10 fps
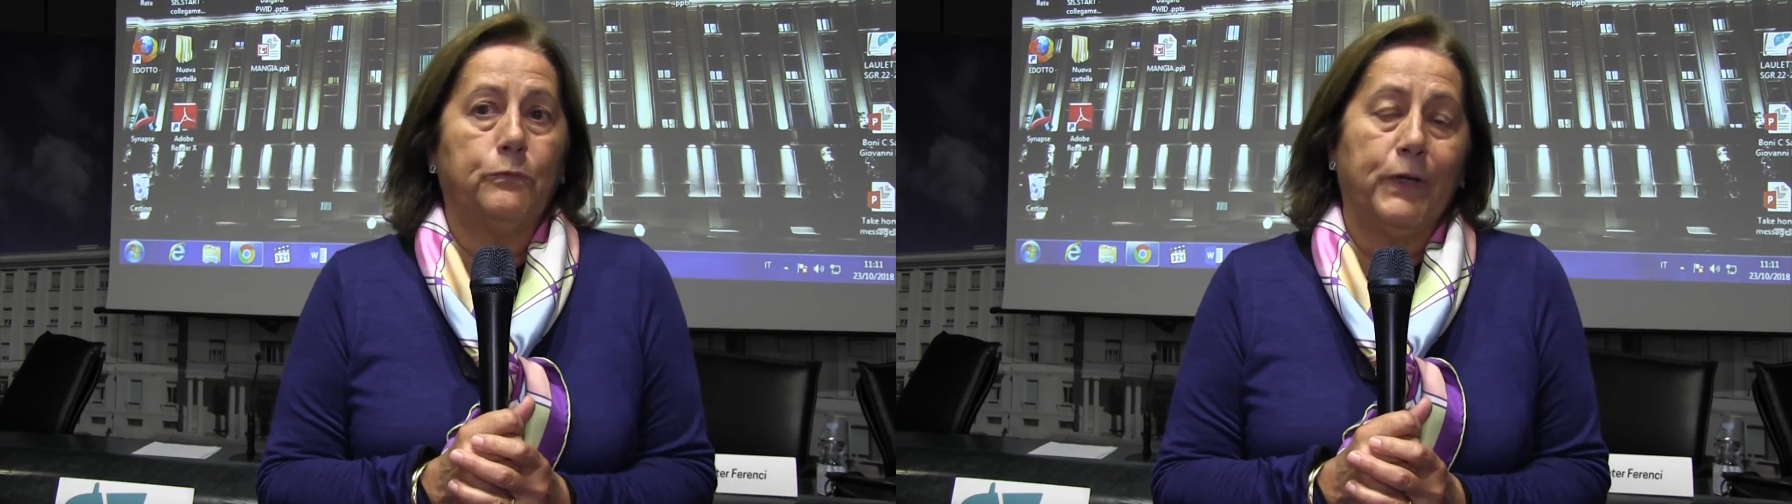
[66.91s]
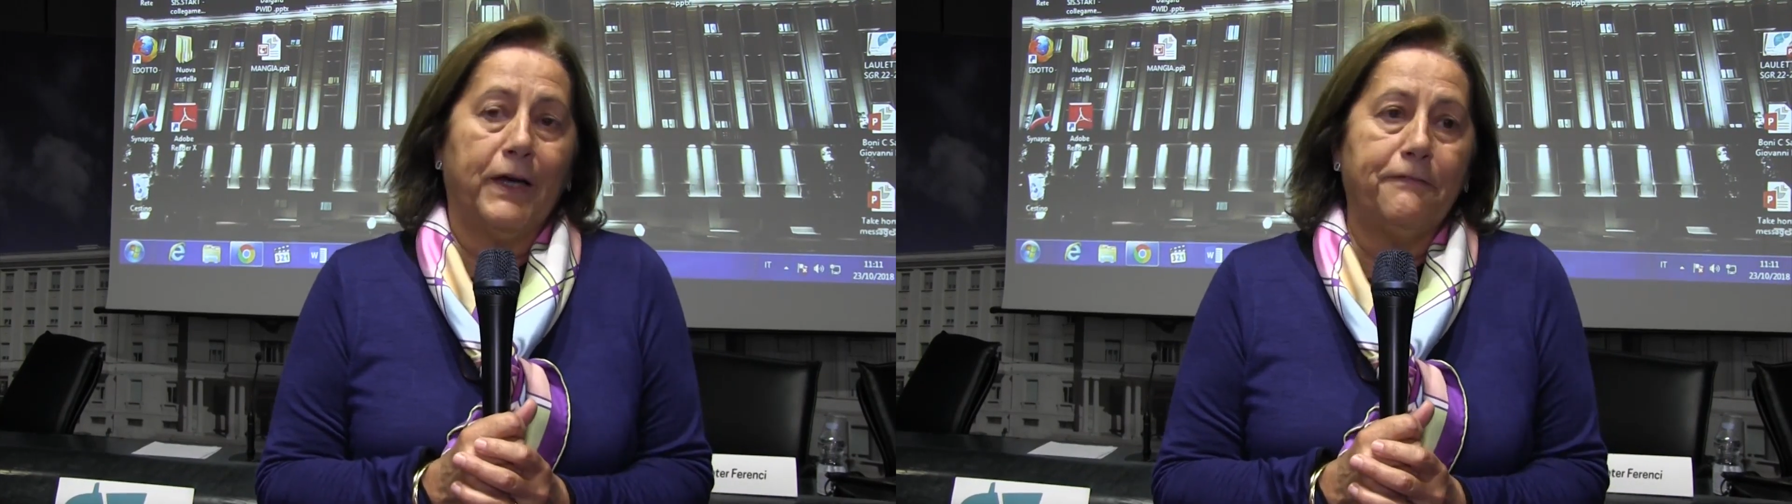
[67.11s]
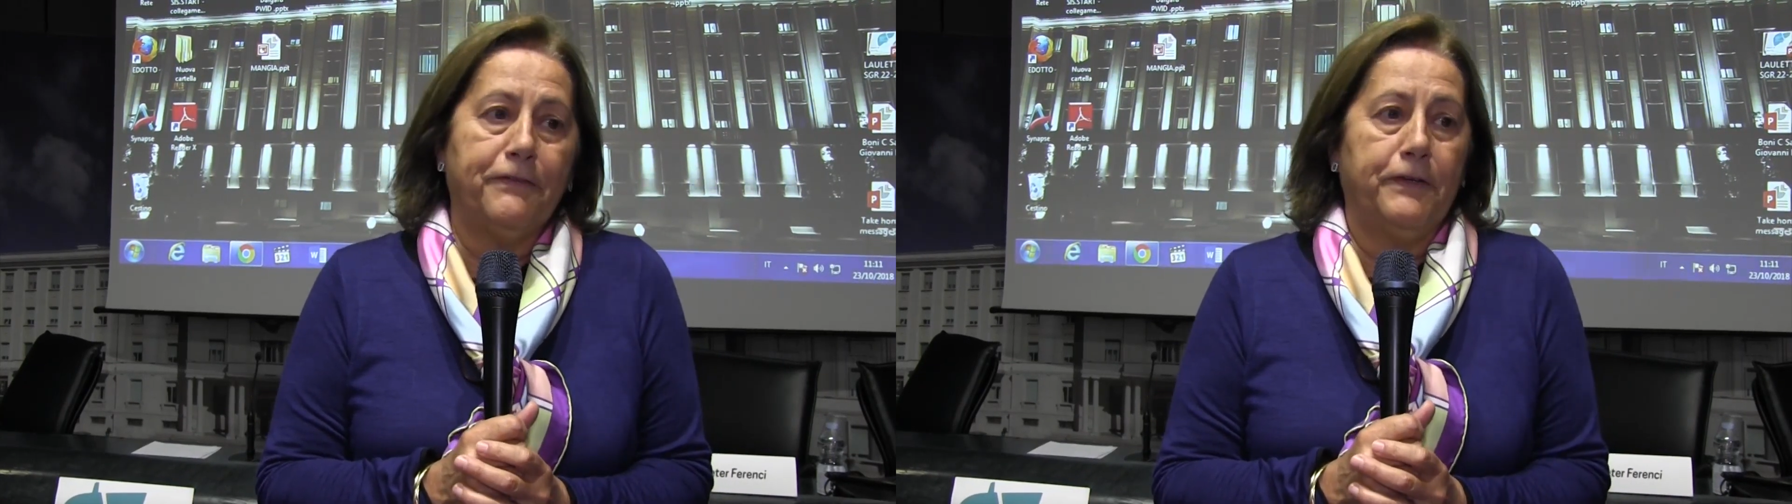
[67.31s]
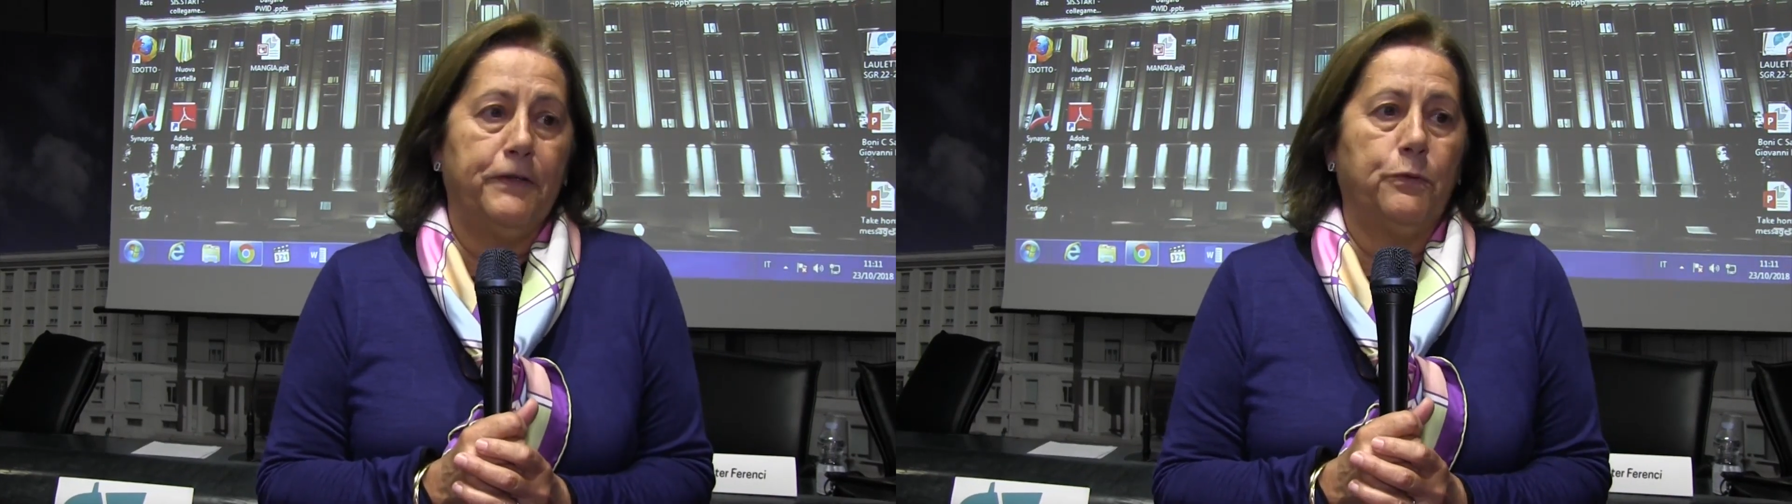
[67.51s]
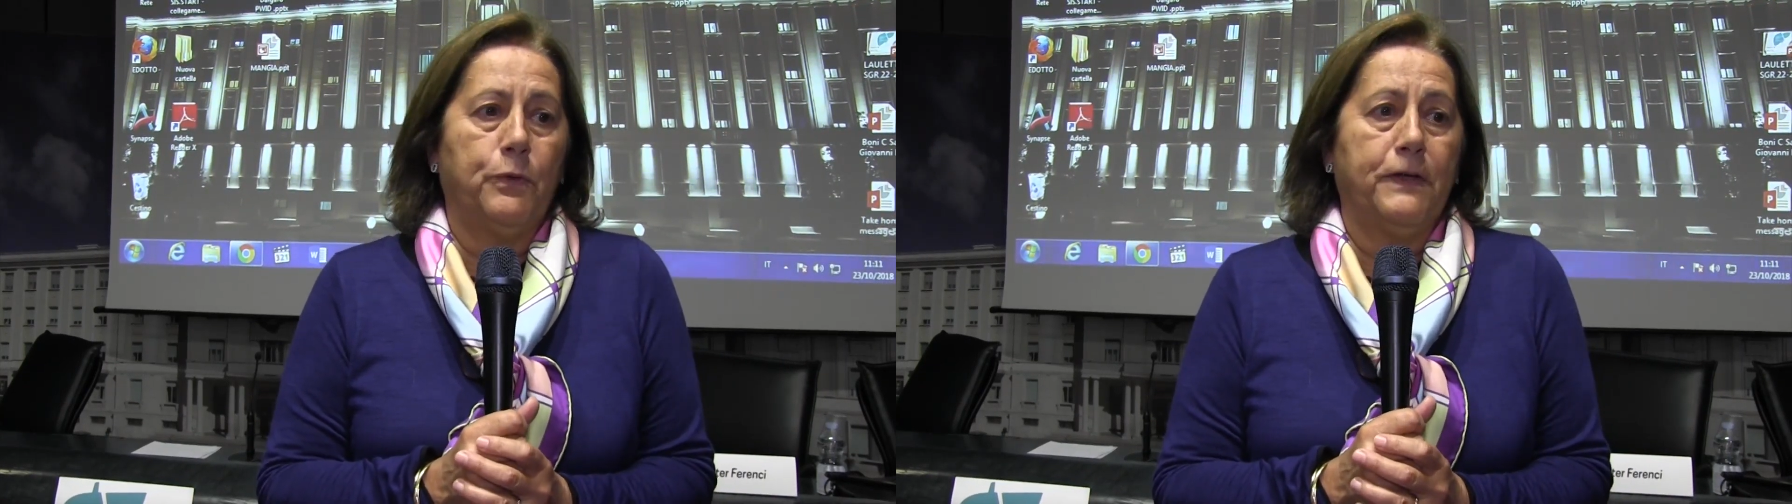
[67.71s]
we have a
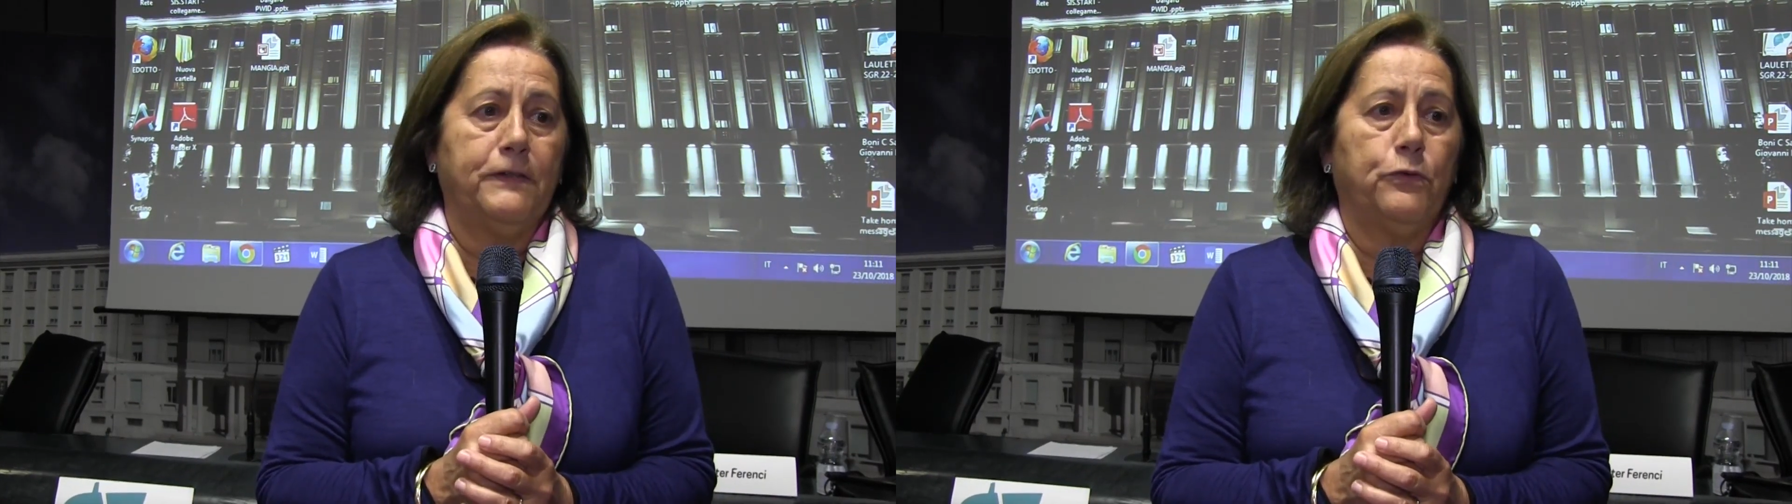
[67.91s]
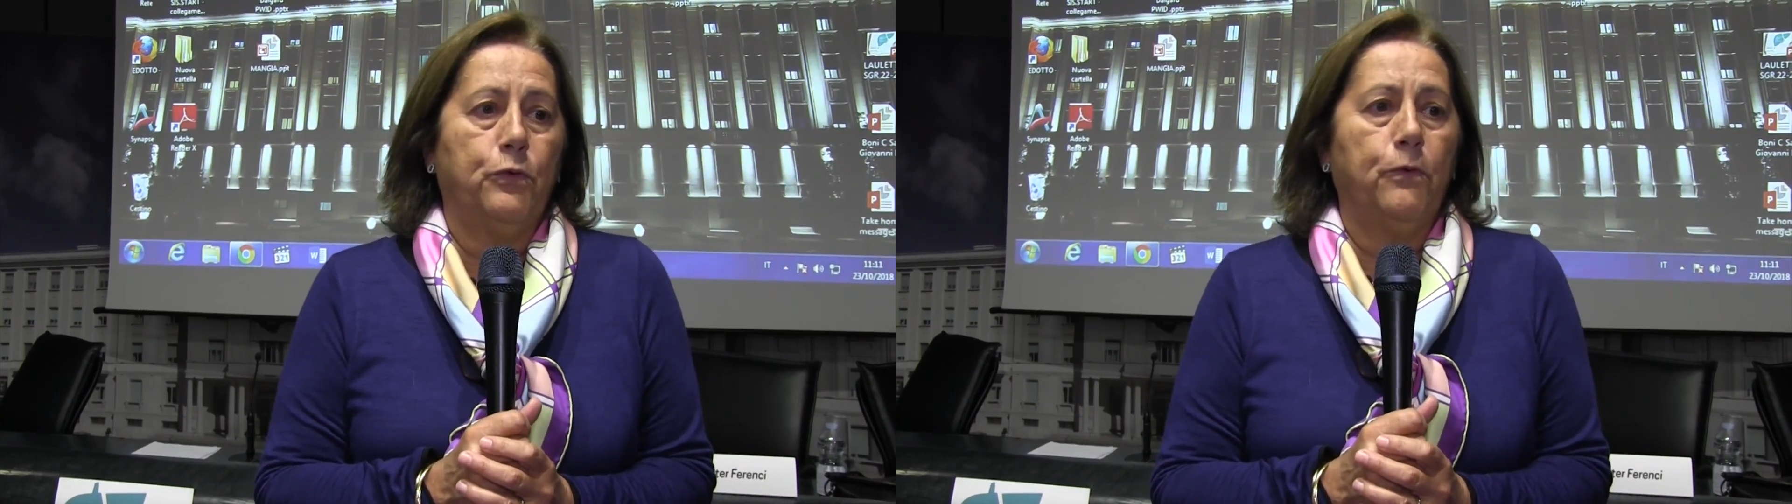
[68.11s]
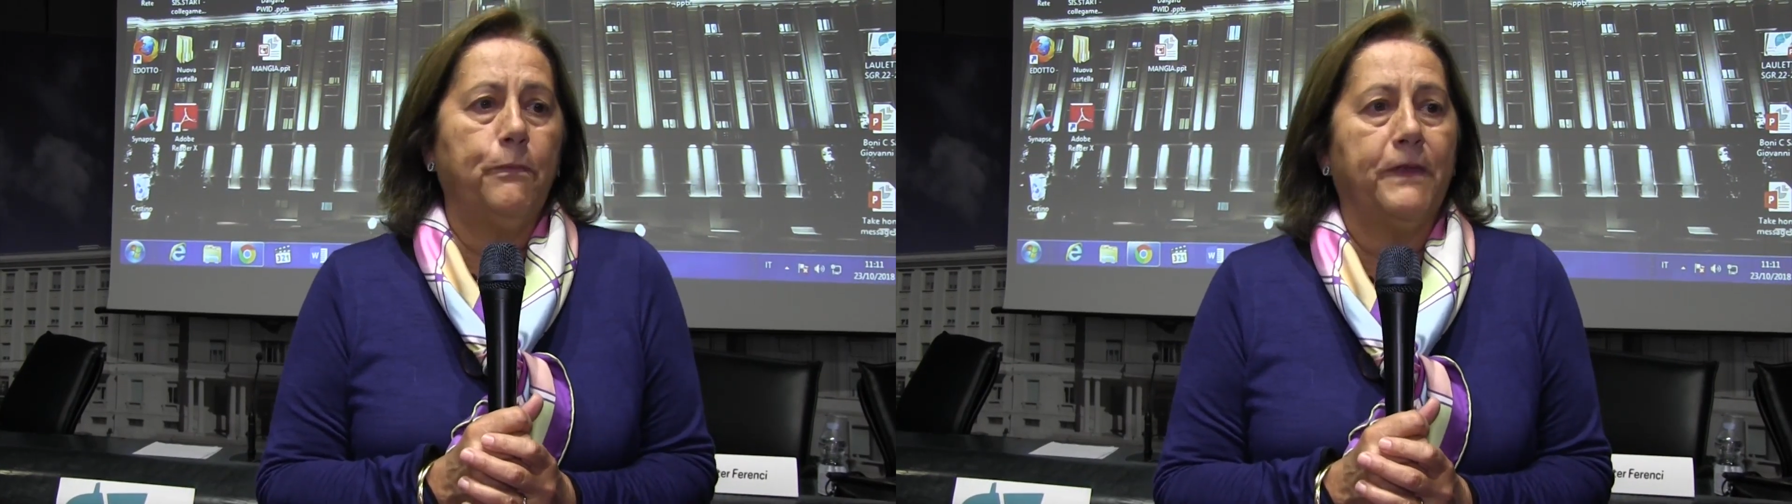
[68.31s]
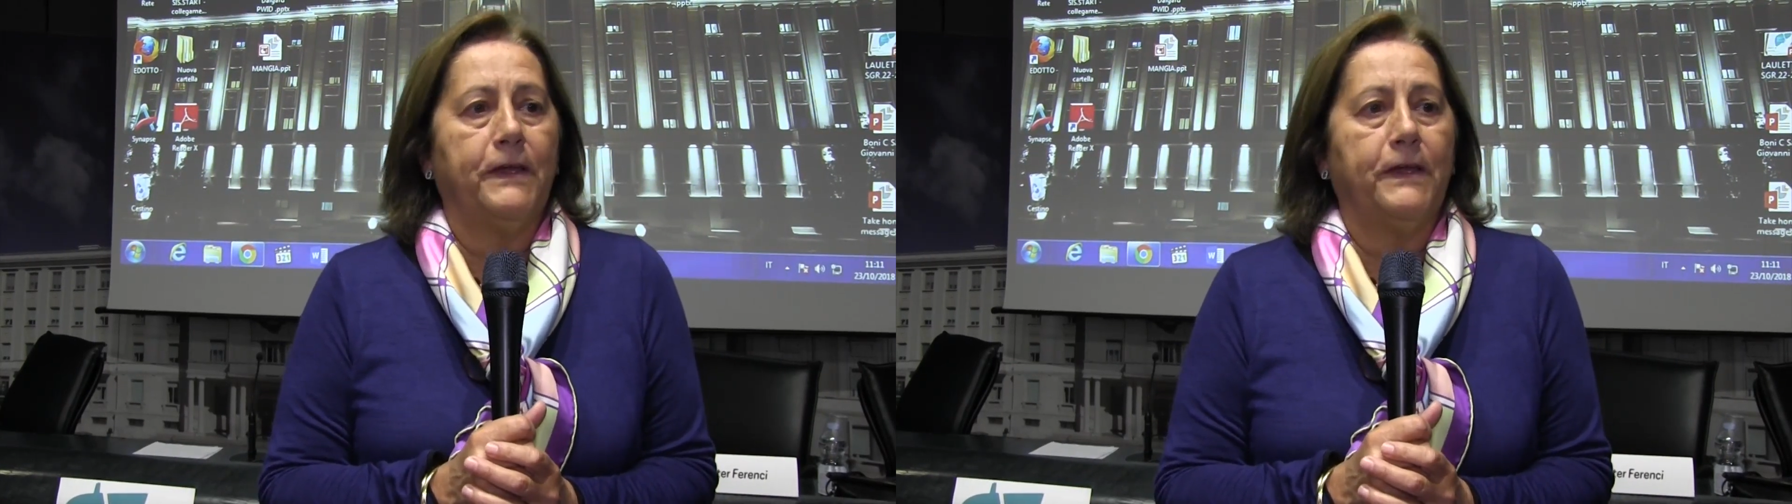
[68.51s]
new risk group